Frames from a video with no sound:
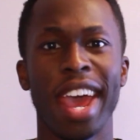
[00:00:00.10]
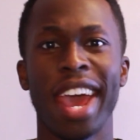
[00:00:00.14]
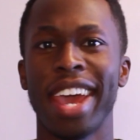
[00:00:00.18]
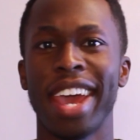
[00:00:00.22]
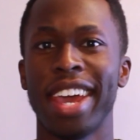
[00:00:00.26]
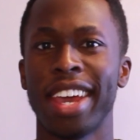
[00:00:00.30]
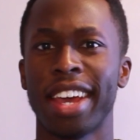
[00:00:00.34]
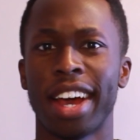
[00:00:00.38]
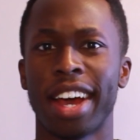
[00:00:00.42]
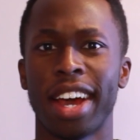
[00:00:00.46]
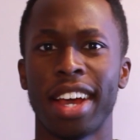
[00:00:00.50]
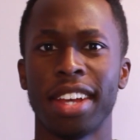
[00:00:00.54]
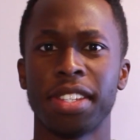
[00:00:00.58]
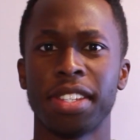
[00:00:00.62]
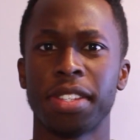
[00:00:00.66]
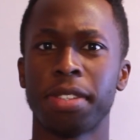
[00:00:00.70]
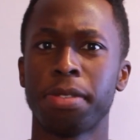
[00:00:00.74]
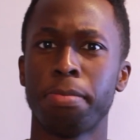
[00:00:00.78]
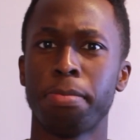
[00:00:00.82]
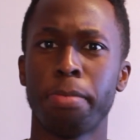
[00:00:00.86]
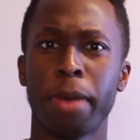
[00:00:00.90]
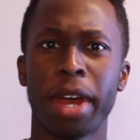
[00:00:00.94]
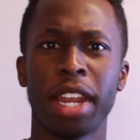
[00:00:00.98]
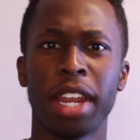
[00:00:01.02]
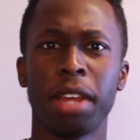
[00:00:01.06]
Hey
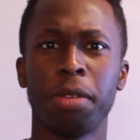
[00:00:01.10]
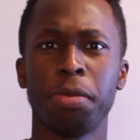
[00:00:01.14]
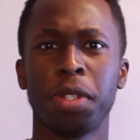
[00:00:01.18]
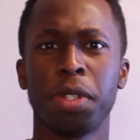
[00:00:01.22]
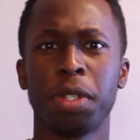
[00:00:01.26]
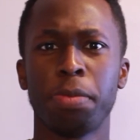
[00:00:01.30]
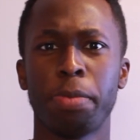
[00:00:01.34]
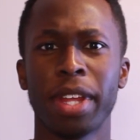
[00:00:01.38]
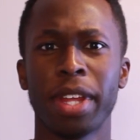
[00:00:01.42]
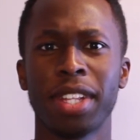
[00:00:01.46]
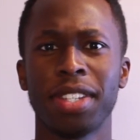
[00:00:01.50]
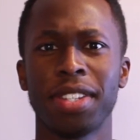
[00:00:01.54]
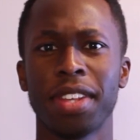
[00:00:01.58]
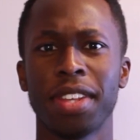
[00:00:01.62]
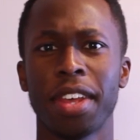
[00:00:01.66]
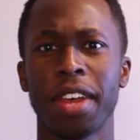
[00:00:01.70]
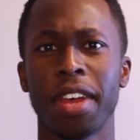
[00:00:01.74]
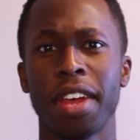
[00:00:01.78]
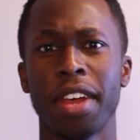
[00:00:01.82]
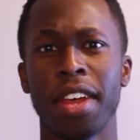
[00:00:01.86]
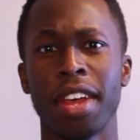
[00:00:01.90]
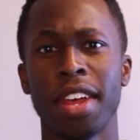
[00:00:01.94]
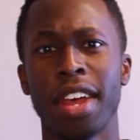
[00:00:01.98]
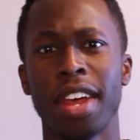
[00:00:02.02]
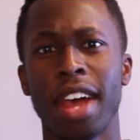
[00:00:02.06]
guys, my name's
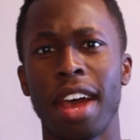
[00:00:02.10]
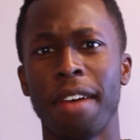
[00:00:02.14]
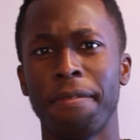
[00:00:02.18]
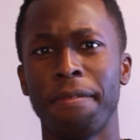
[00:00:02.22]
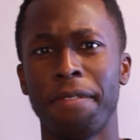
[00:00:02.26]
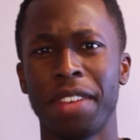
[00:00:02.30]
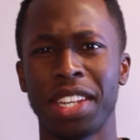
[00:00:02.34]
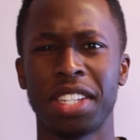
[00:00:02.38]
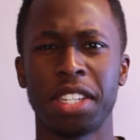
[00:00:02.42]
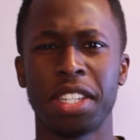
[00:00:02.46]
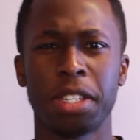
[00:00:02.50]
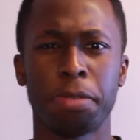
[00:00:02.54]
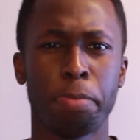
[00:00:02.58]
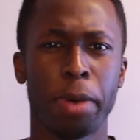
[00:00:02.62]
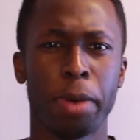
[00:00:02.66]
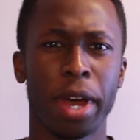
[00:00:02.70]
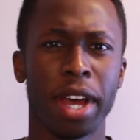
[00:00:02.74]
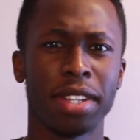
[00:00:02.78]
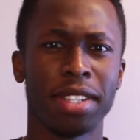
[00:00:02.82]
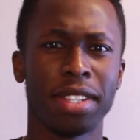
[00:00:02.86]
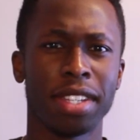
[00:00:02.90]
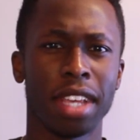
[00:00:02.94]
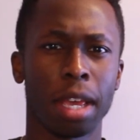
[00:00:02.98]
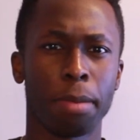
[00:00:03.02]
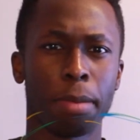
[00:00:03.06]
Spencer and this is
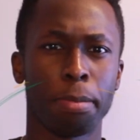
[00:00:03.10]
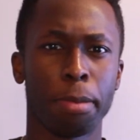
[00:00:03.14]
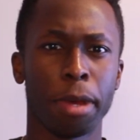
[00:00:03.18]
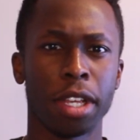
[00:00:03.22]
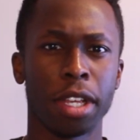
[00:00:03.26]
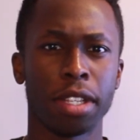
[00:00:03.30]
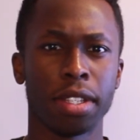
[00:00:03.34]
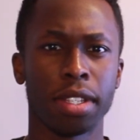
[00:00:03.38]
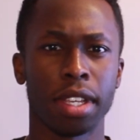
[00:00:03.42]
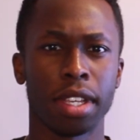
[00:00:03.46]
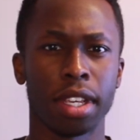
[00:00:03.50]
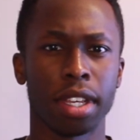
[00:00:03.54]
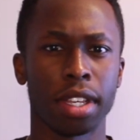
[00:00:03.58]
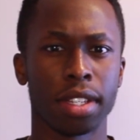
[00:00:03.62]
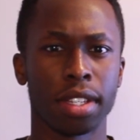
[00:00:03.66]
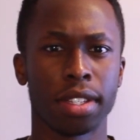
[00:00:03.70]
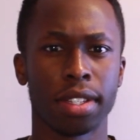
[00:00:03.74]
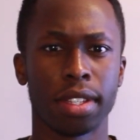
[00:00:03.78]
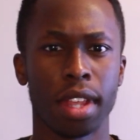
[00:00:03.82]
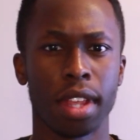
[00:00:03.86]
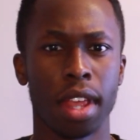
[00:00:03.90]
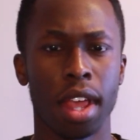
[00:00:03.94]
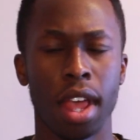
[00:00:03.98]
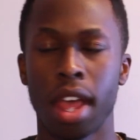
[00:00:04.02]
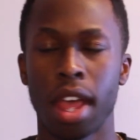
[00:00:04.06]
Biotech
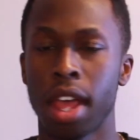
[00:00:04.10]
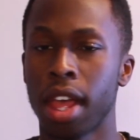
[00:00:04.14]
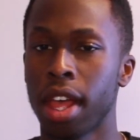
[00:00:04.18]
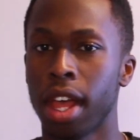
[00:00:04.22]
Basics.